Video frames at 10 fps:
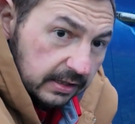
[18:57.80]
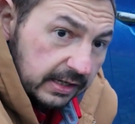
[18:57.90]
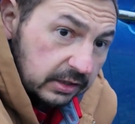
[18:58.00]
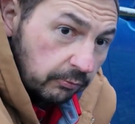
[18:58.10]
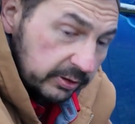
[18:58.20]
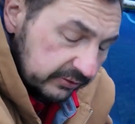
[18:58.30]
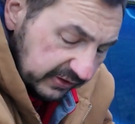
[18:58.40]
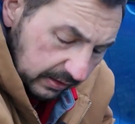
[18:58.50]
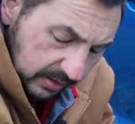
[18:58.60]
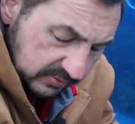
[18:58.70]
In the
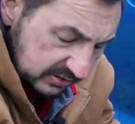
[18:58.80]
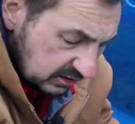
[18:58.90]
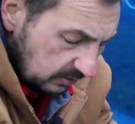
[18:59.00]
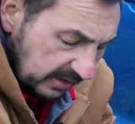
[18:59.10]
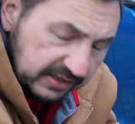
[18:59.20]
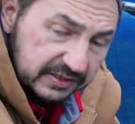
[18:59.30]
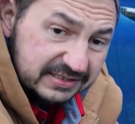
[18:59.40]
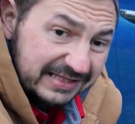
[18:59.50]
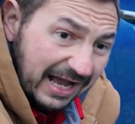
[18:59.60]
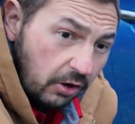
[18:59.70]
wintertime, I'm just going to make
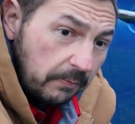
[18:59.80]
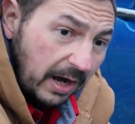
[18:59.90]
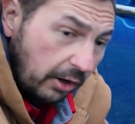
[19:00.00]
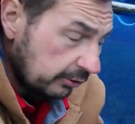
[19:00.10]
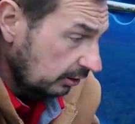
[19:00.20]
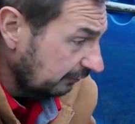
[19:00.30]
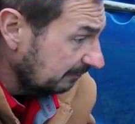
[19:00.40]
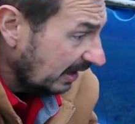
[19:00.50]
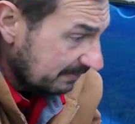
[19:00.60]
this now part of my